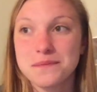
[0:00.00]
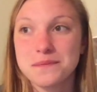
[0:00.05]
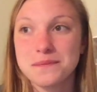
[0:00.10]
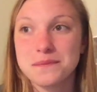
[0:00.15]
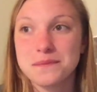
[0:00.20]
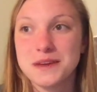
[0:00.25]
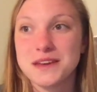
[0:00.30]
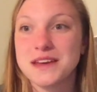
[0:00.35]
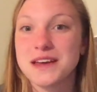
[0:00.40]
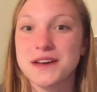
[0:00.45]

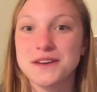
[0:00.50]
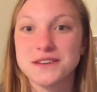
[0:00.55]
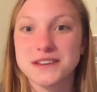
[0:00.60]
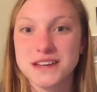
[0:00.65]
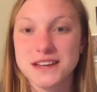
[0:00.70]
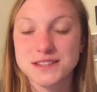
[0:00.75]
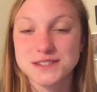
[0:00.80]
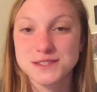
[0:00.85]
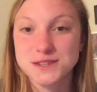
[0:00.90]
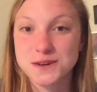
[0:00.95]
being held
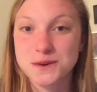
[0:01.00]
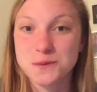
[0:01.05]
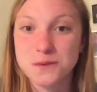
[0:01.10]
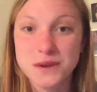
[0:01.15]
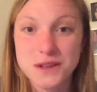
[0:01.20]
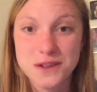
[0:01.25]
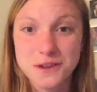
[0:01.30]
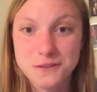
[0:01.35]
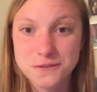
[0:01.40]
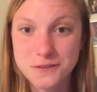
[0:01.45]
against our
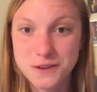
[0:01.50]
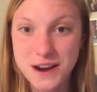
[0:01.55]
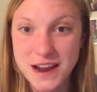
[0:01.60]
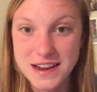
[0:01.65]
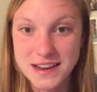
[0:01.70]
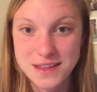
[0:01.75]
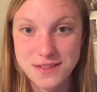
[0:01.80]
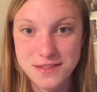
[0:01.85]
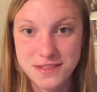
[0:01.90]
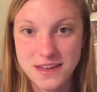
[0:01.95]
will for
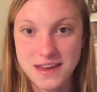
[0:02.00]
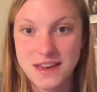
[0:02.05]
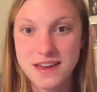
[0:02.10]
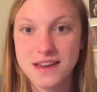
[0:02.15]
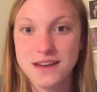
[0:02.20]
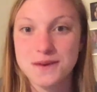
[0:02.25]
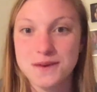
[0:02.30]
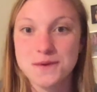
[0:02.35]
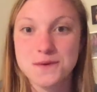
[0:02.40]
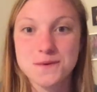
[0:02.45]

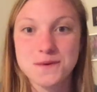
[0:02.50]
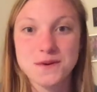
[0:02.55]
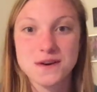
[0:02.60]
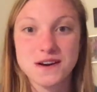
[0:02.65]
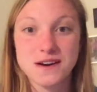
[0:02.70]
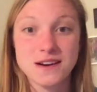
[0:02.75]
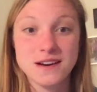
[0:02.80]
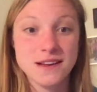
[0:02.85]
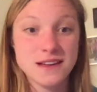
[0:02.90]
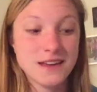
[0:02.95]
anything,
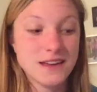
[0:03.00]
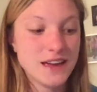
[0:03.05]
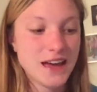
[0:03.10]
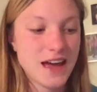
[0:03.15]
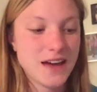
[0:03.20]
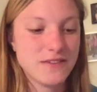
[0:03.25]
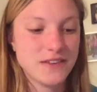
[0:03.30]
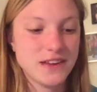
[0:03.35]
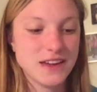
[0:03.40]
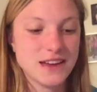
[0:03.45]
or
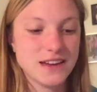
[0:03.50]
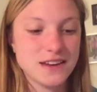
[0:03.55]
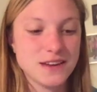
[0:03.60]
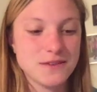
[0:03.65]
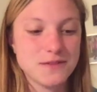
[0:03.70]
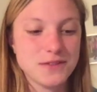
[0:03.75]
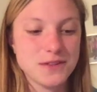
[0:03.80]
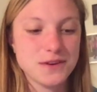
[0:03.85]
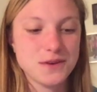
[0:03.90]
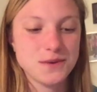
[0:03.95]
having any
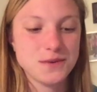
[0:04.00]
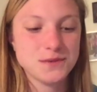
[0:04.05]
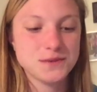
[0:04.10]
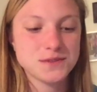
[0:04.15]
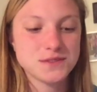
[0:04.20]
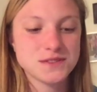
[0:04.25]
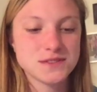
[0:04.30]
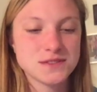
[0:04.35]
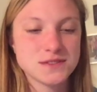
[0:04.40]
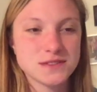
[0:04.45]
of
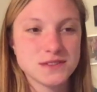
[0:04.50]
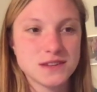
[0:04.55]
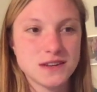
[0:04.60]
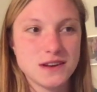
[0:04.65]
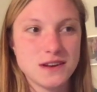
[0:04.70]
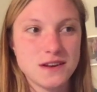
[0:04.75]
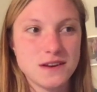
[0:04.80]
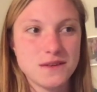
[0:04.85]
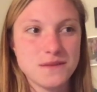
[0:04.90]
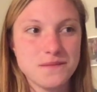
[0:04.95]
those
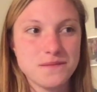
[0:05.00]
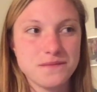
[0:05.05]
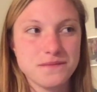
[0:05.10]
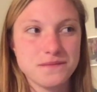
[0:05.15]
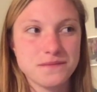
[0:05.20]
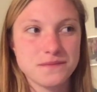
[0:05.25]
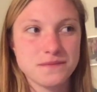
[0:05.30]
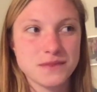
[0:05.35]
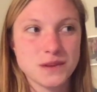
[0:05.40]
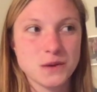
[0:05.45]

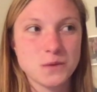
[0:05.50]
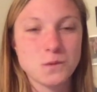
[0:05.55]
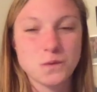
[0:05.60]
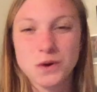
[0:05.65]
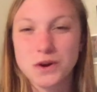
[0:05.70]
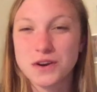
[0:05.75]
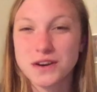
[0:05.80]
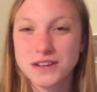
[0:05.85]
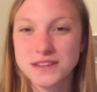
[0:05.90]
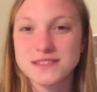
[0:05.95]

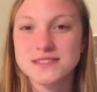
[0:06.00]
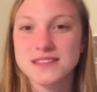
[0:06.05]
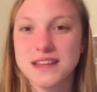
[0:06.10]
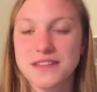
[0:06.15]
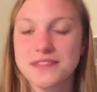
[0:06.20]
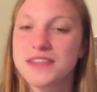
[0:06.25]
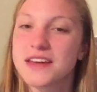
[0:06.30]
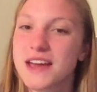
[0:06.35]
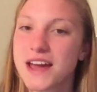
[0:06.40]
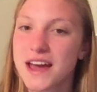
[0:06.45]
worries
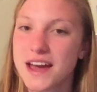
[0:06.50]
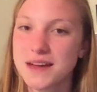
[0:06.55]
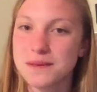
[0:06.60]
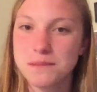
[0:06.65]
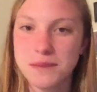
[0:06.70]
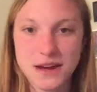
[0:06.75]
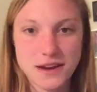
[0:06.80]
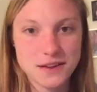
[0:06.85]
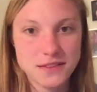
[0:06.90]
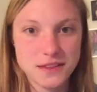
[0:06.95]
that they had back